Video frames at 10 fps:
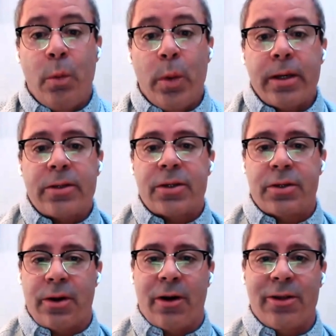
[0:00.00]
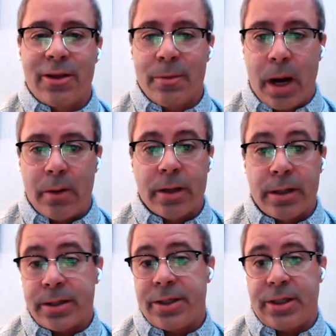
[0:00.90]
we could start them out
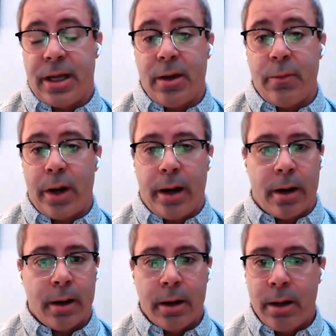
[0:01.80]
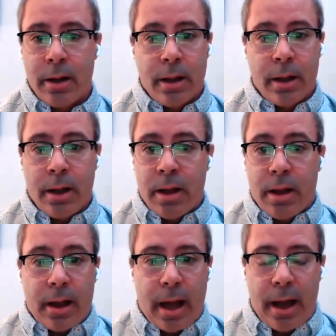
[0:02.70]
in a scene where
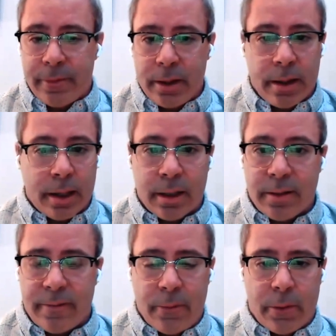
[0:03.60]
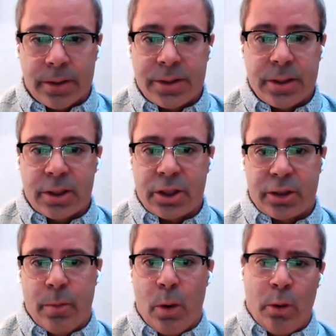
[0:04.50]
everything in the forest is
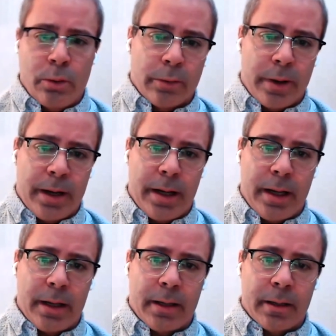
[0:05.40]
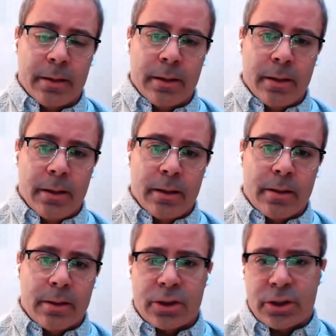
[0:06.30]
smoldering.
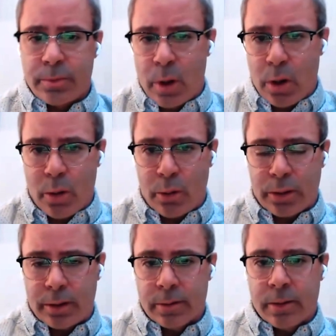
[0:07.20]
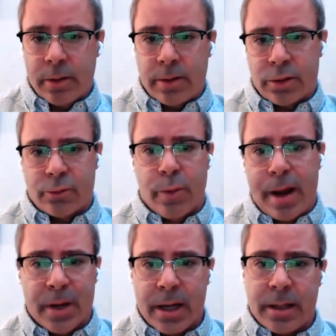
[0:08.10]
There's smoke, there's
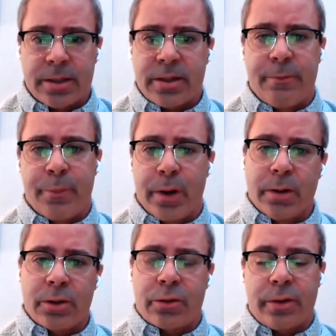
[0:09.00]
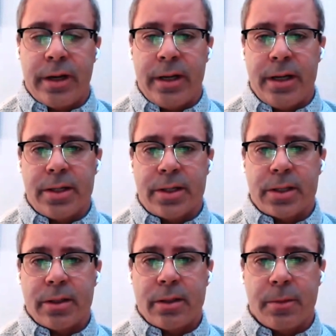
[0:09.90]
remnants of burnt
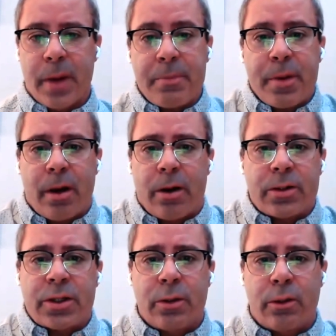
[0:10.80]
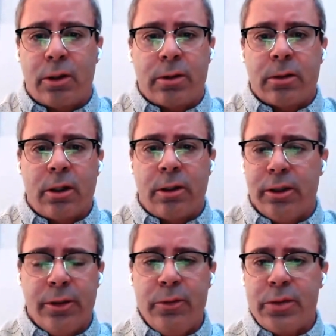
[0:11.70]
trees. There might be also
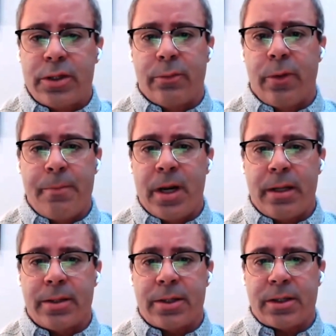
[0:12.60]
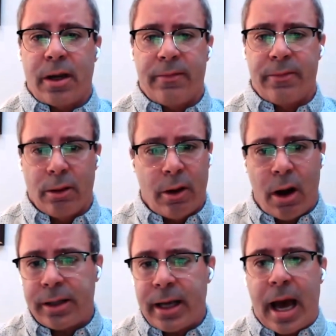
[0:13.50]
clues and remnants of the
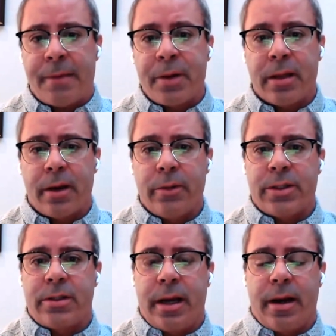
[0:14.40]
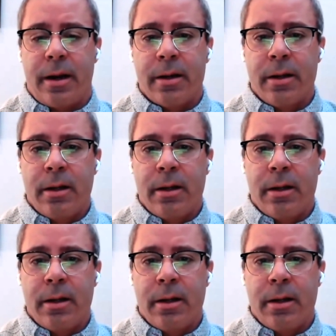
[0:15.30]
log cabin that was there,